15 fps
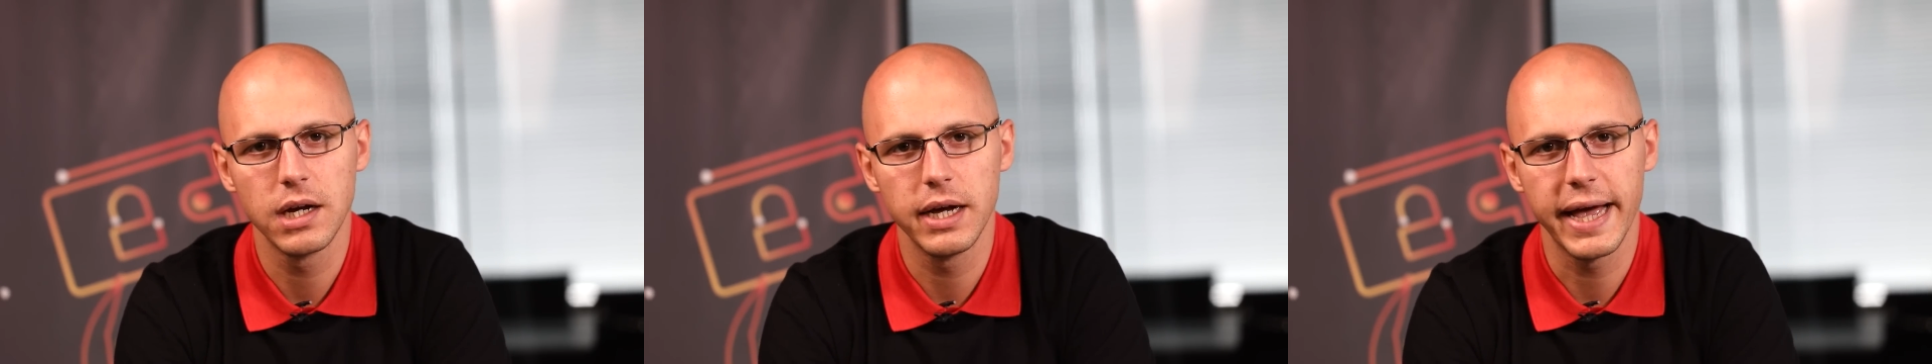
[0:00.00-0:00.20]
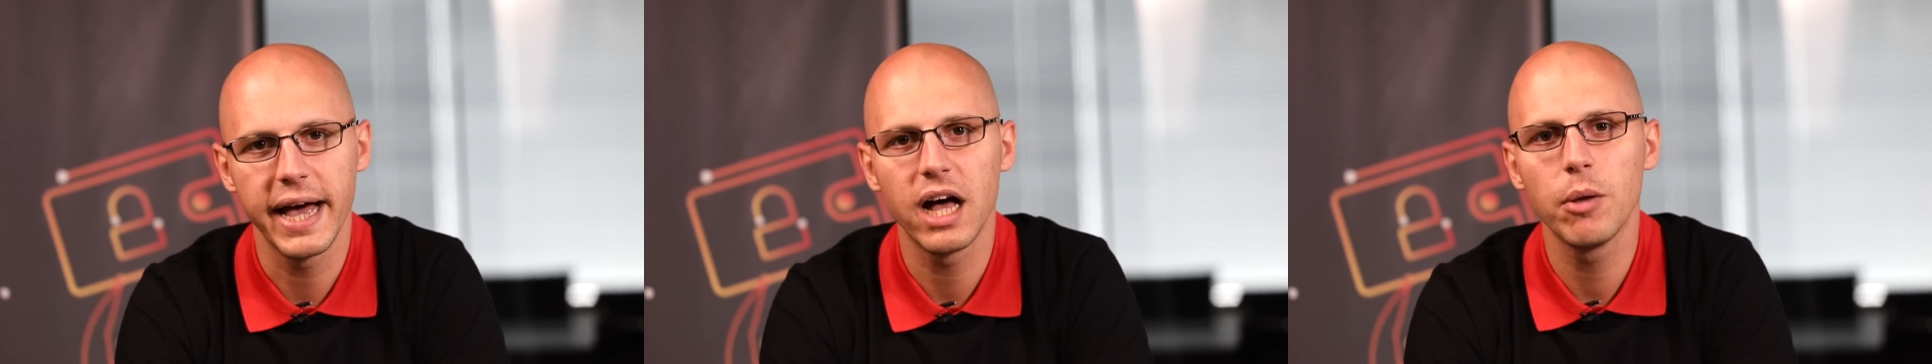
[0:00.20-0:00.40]

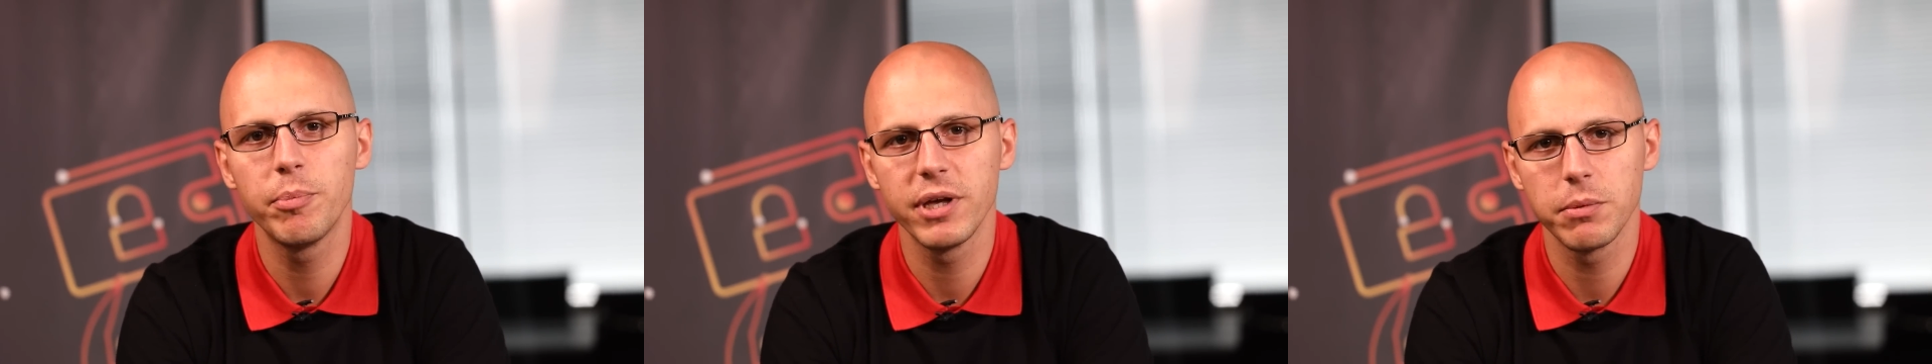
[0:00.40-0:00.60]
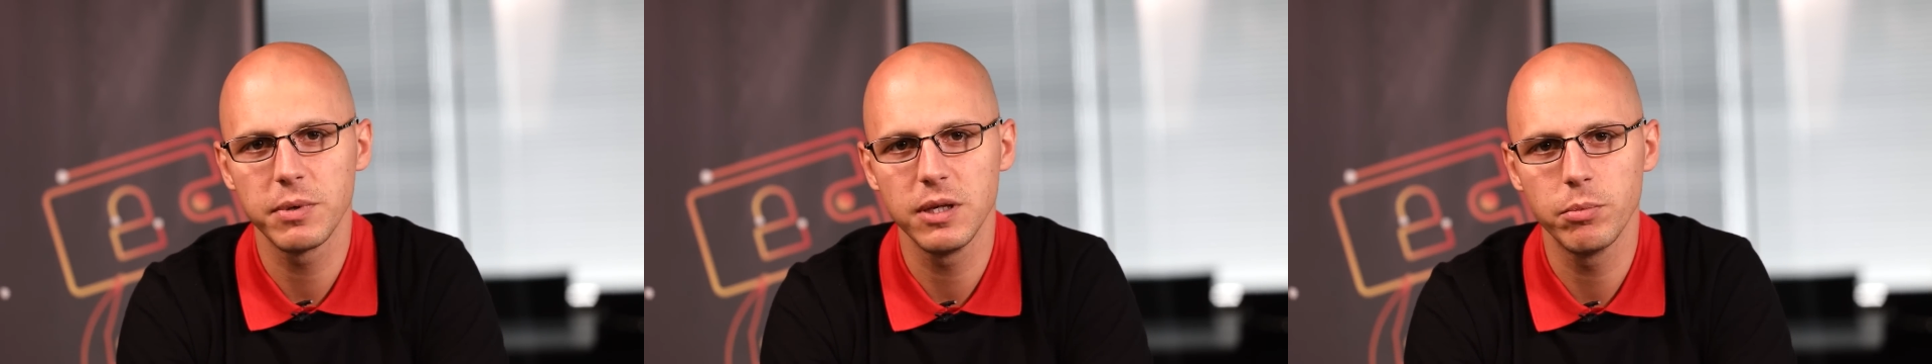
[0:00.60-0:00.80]

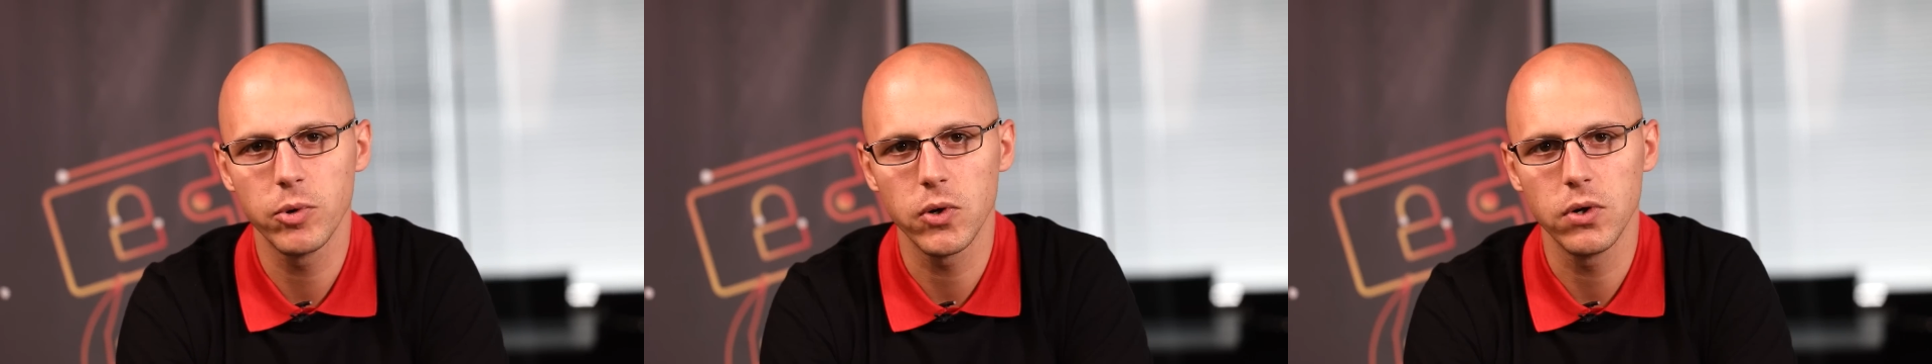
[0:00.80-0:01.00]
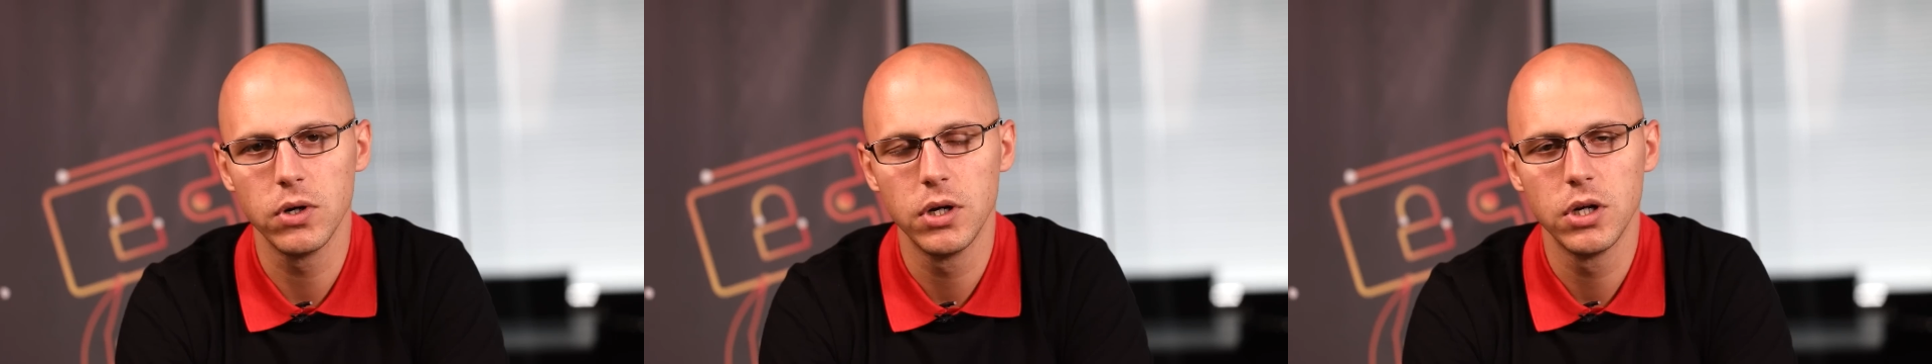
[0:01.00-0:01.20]
helping
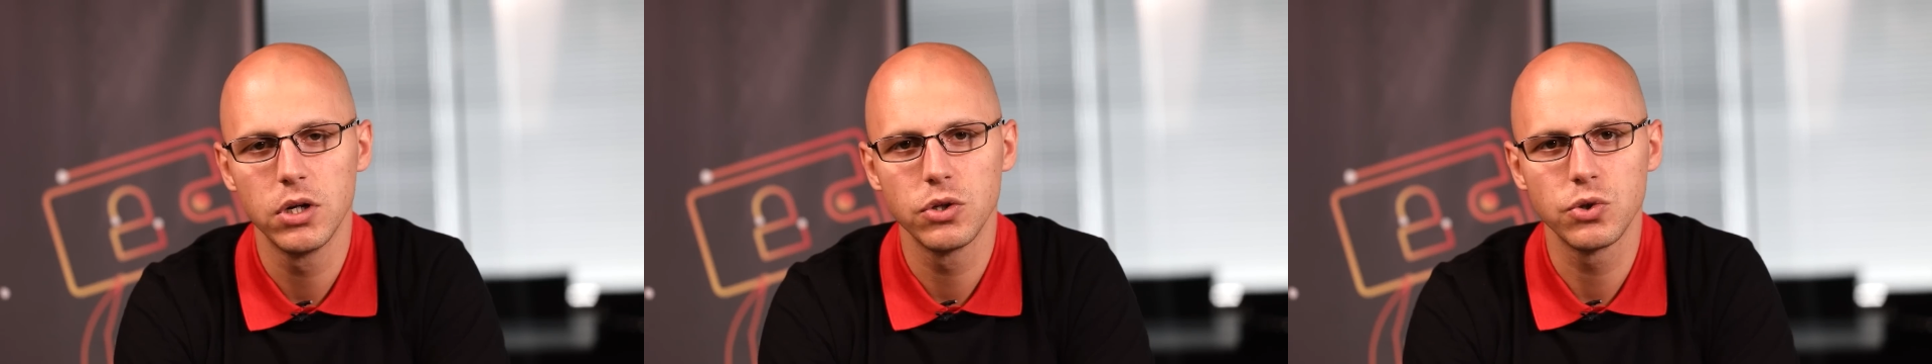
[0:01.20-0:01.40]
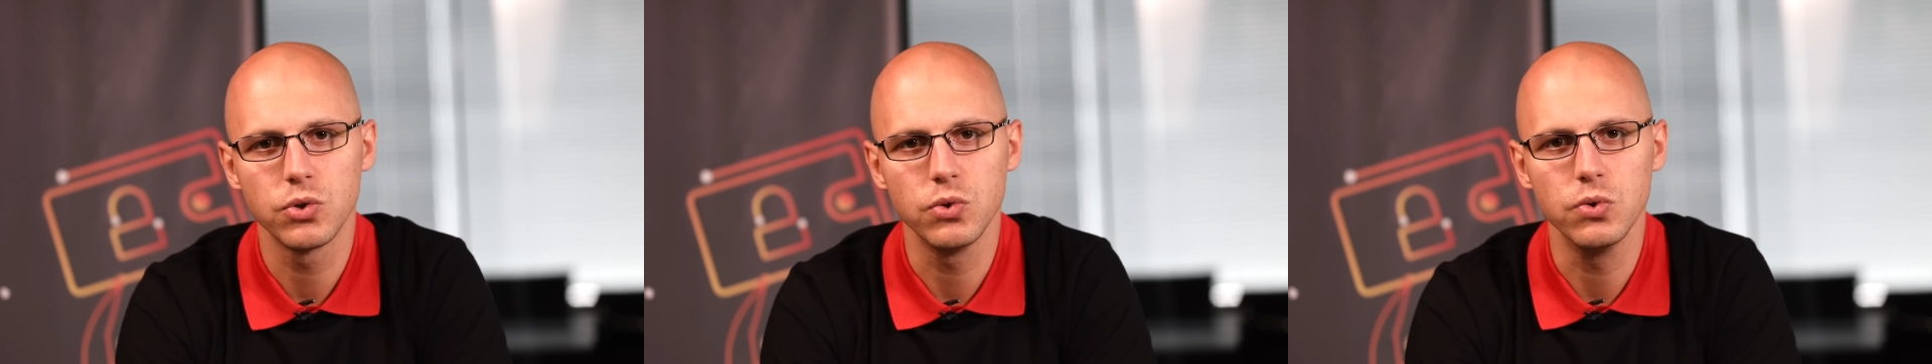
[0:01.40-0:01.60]
people
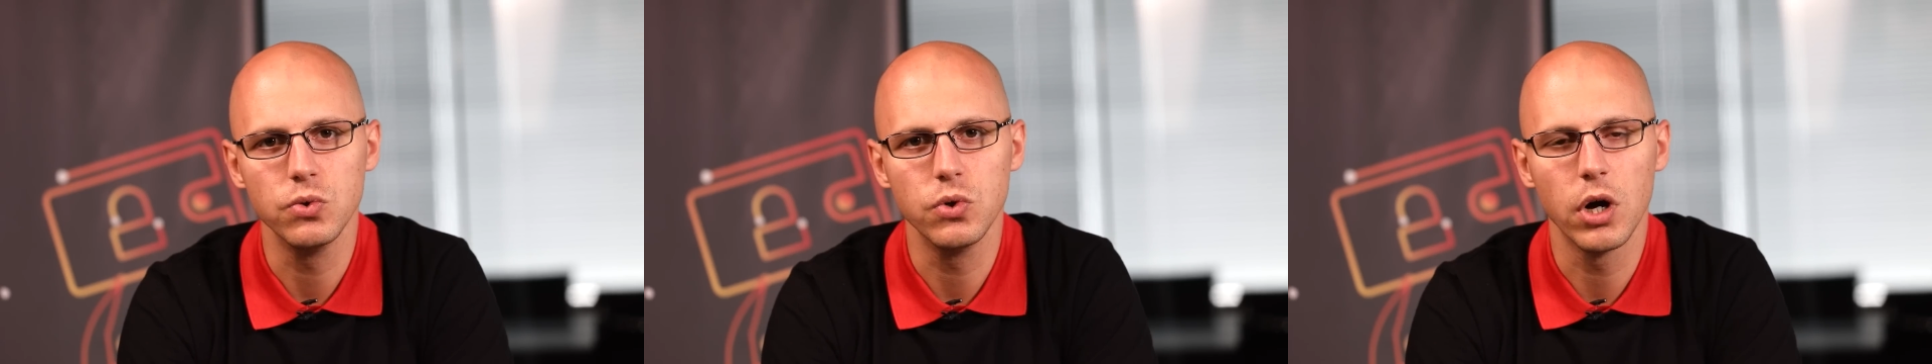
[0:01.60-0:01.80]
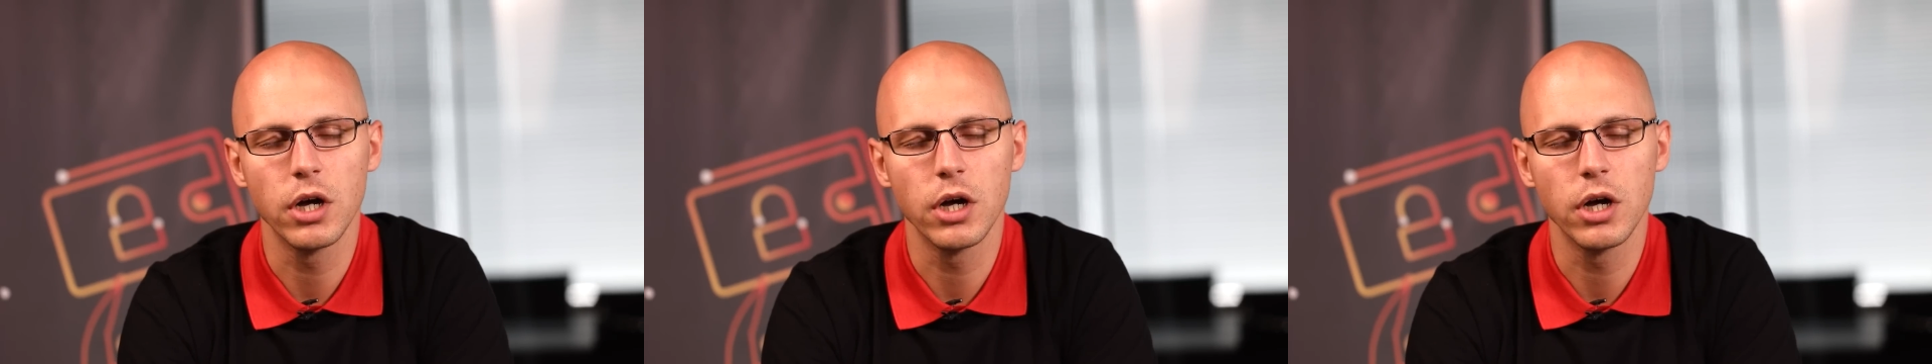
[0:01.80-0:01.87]
to